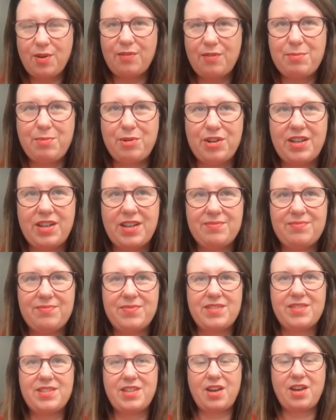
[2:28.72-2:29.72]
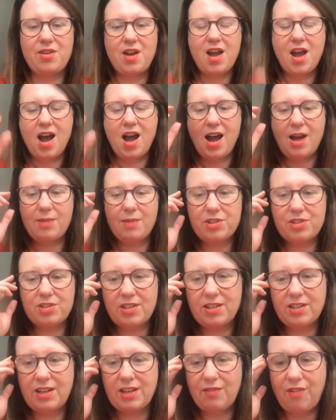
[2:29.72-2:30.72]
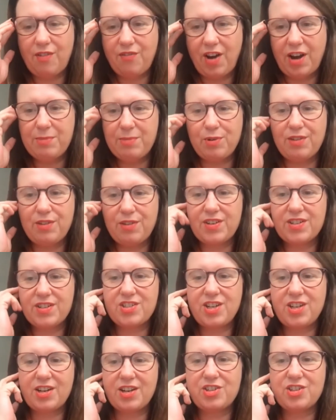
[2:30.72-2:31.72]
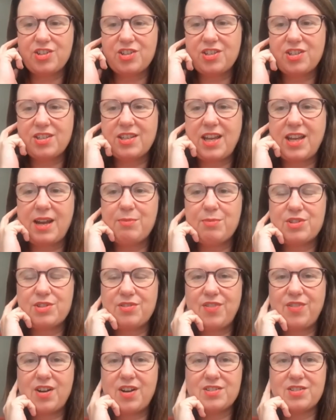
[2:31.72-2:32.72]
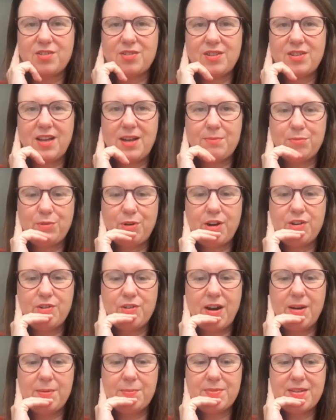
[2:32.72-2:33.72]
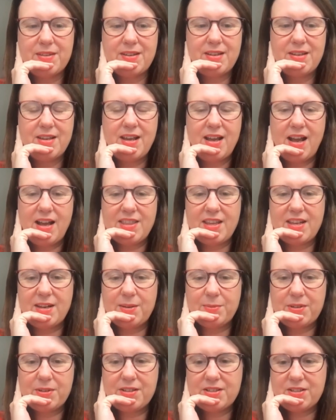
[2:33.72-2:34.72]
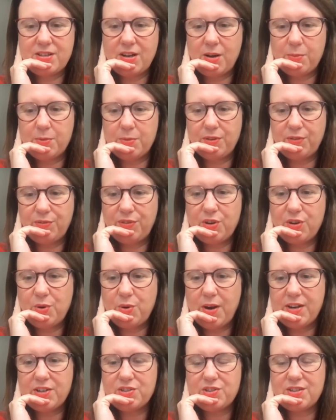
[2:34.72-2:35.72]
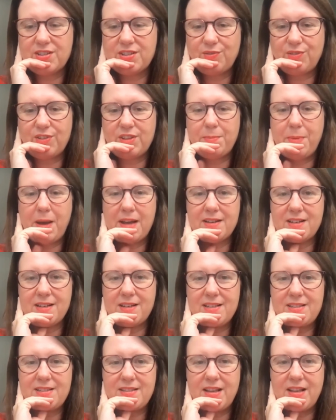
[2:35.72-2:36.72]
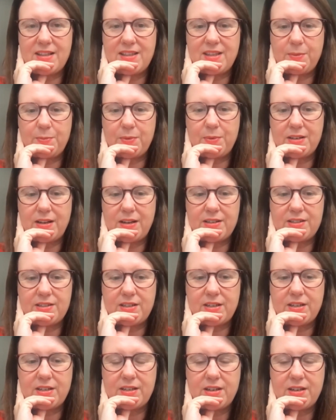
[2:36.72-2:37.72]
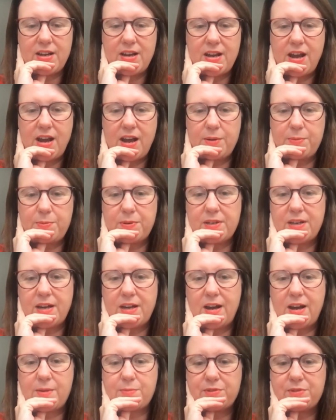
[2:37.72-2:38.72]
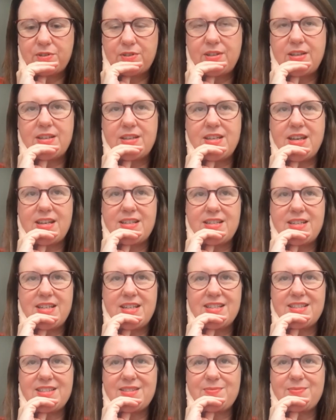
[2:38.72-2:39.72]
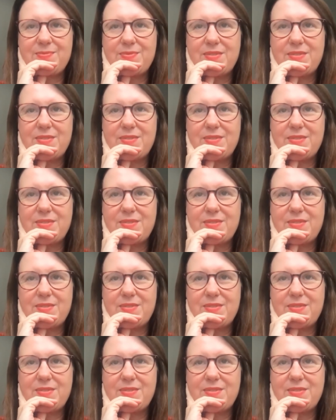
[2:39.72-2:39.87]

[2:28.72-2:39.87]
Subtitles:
everybody. So I'm just going to give a very brief introduction to the Cambridge Advanced Online Program, and then I'm going to start with a few questions for the panelists, and then we'd like to open it up to the attendees.